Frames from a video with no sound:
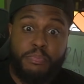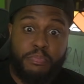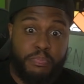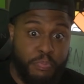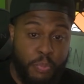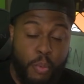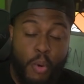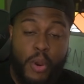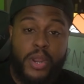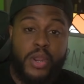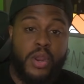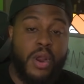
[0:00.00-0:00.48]

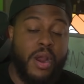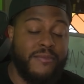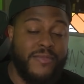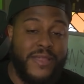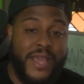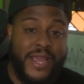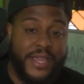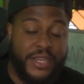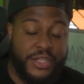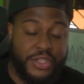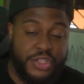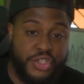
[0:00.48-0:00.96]
point guard
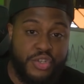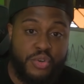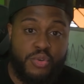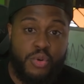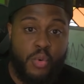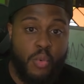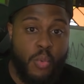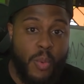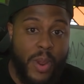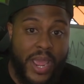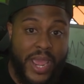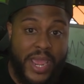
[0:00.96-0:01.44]
that can shoot
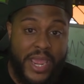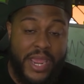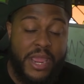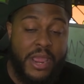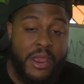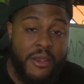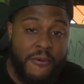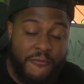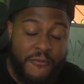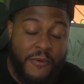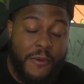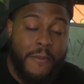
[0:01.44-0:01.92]
away
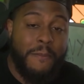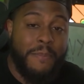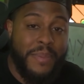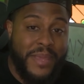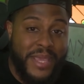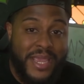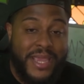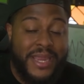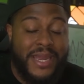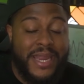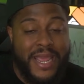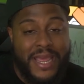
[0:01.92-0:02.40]
from
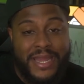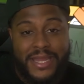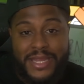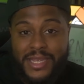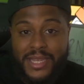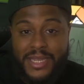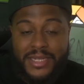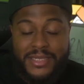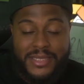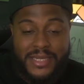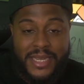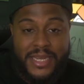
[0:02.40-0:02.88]
being in the
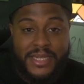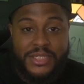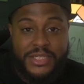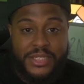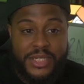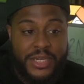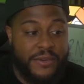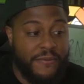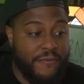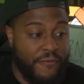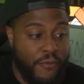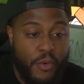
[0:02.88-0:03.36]

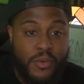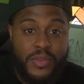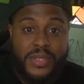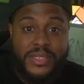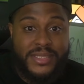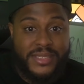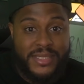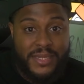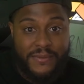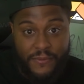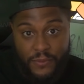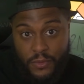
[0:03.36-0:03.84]
contention for
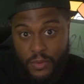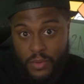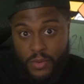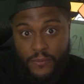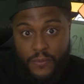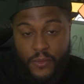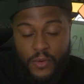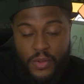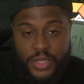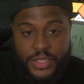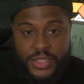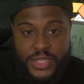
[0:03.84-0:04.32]
this
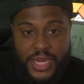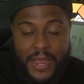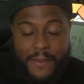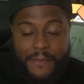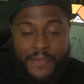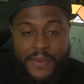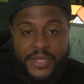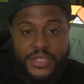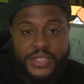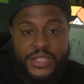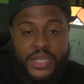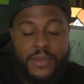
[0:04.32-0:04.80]
for the
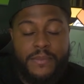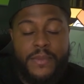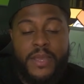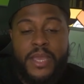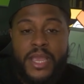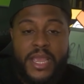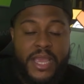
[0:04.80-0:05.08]
championship